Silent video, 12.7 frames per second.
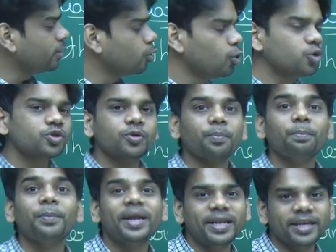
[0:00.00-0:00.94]
used
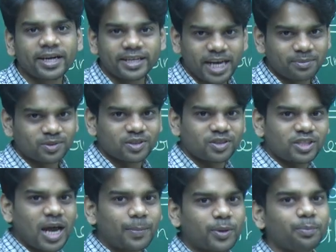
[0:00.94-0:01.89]
many a times in this
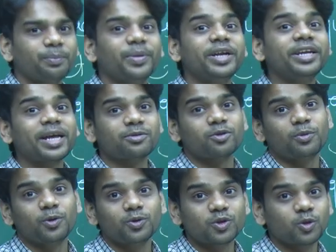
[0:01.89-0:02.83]
chapter, many times we'll
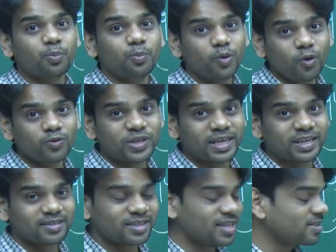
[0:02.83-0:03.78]
be using to prove
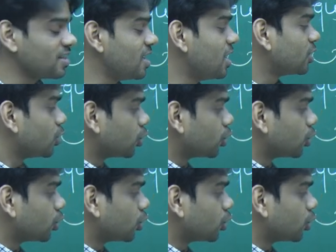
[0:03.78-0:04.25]
certain things. So